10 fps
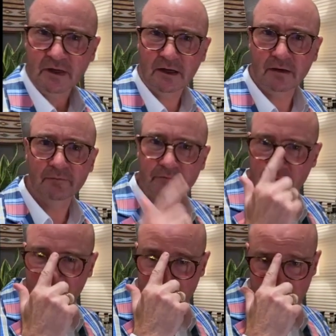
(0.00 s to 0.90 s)
um,
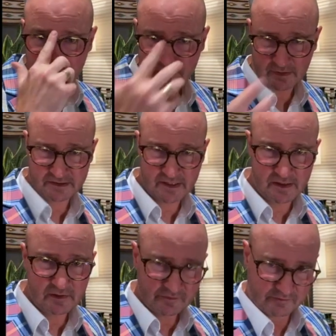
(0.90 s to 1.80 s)
in, used in
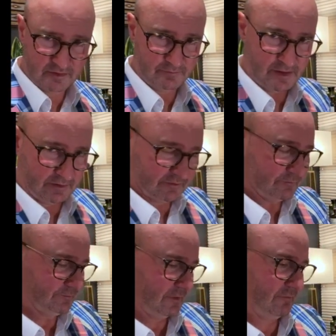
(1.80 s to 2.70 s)
martinis in bars
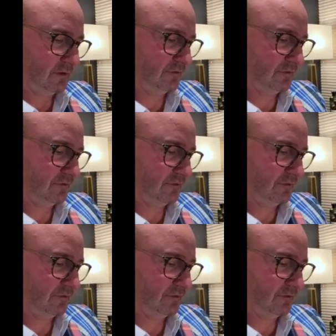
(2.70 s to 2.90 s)
around